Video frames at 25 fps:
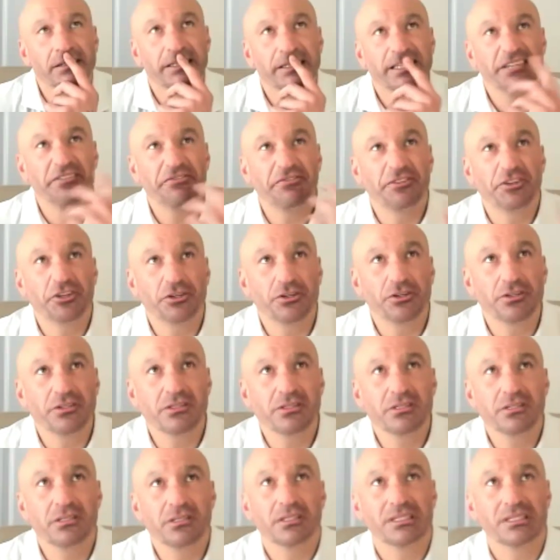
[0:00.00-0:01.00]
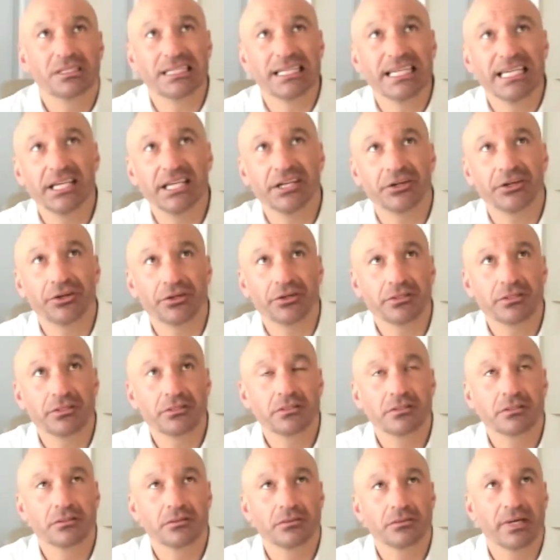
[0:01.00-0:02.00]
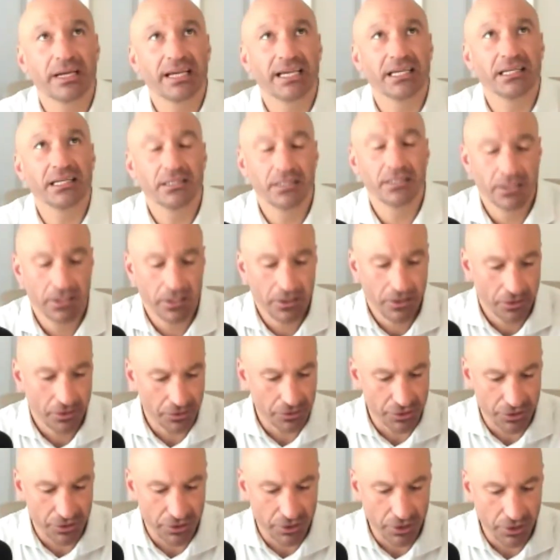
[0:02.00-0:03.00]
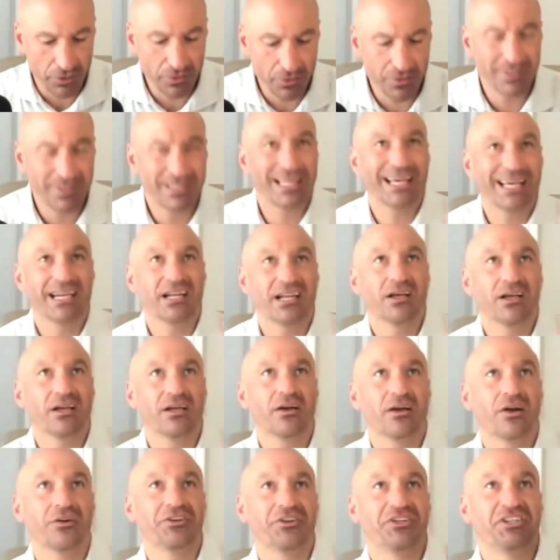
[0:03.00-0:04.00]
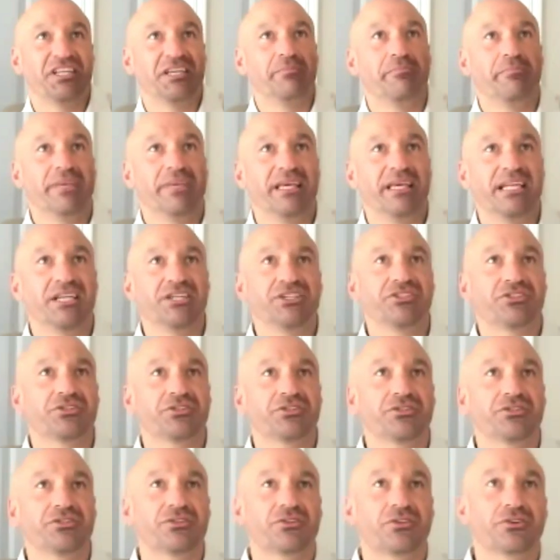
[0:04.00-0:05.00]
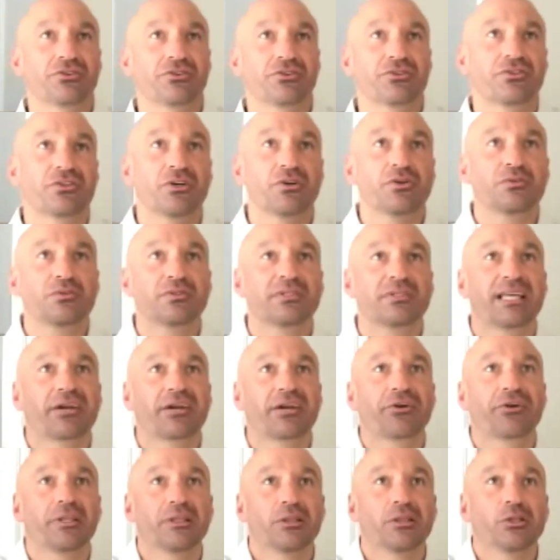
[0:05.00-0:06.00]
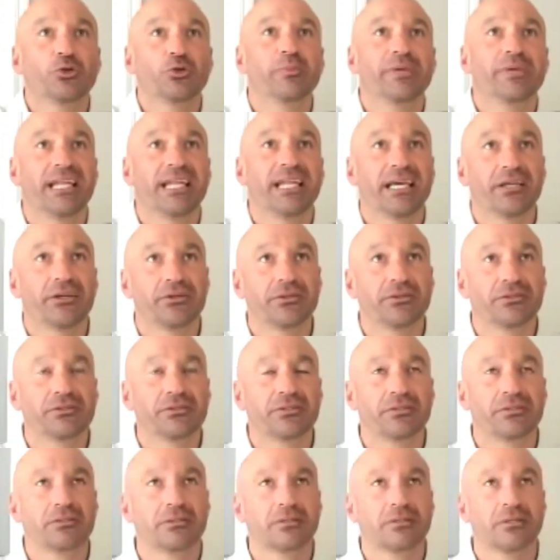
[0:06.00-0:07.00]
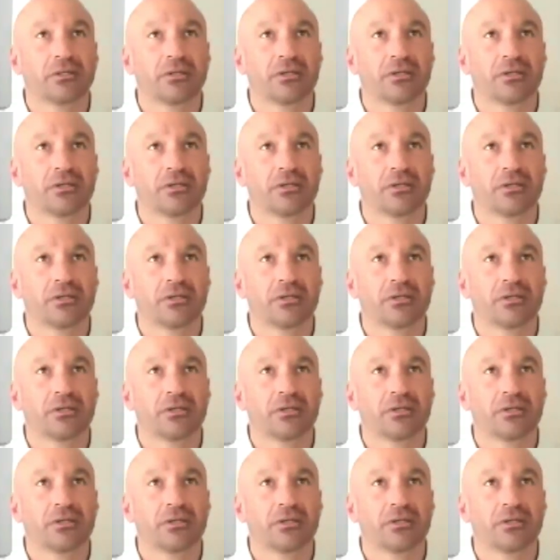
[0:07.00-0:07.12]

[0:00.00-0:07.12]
Lifters, leaners, right? There's those that are diminishers, there's those that are illuminators.